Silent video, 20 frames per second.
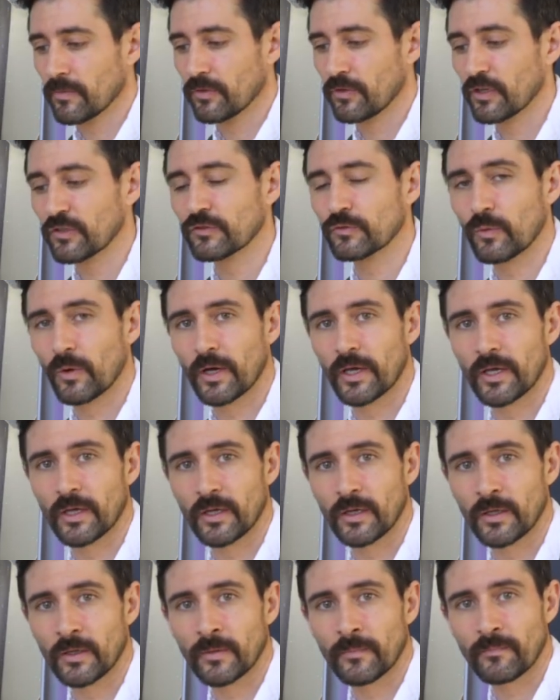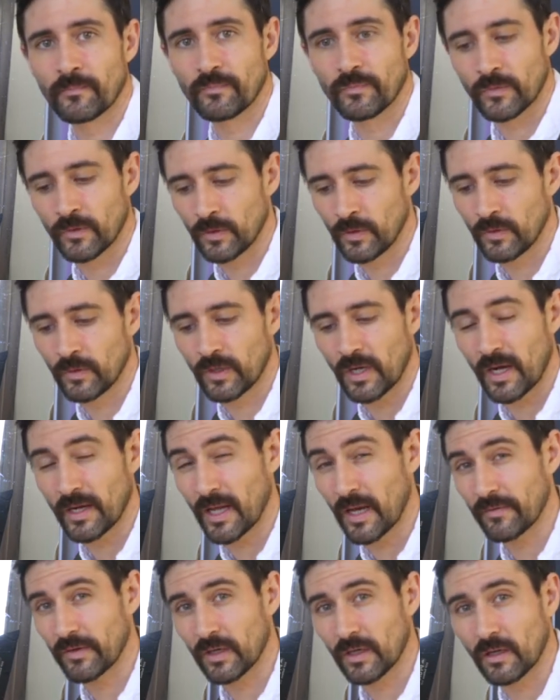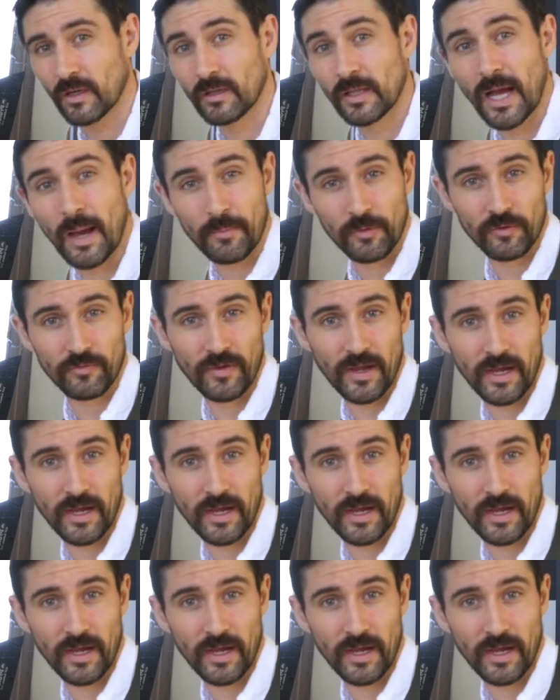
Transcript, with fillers: This way, you kind of have a collaborative